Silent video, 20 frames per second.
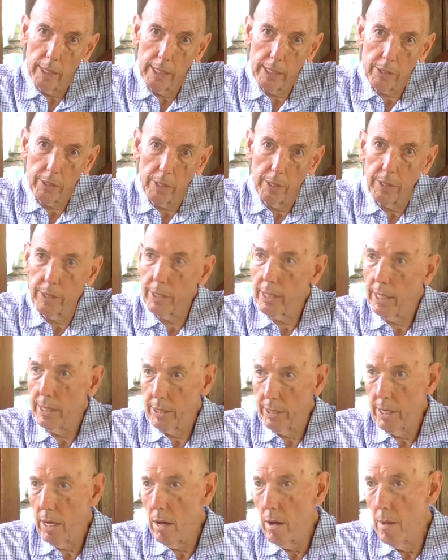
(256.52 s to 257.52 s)
it's going to take
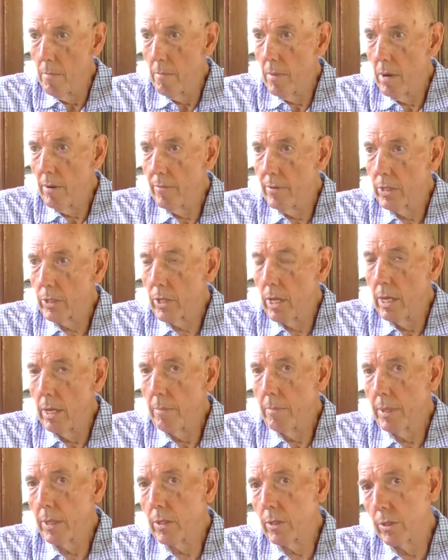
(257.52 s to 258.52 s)
time, obviously,
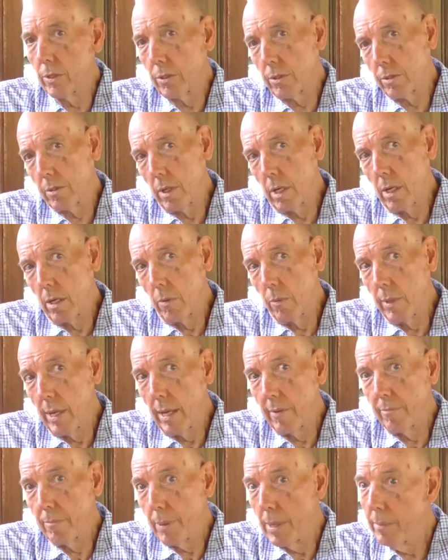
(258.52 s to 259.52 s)
because
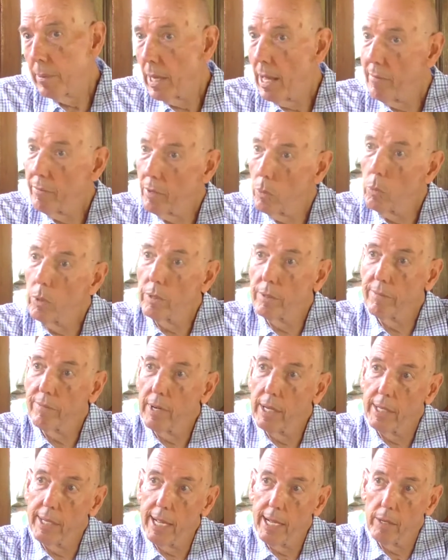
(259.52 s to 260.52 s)
people have to want to
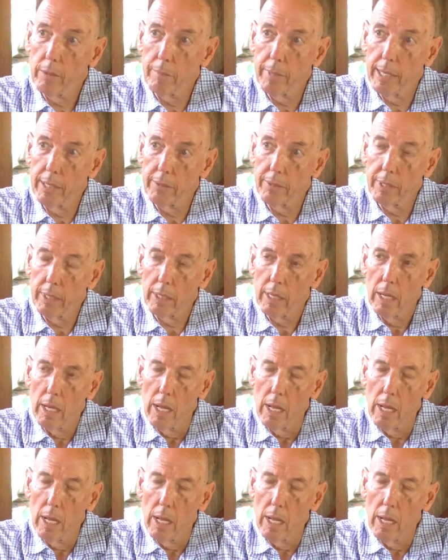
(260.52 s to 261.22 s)
find out about it.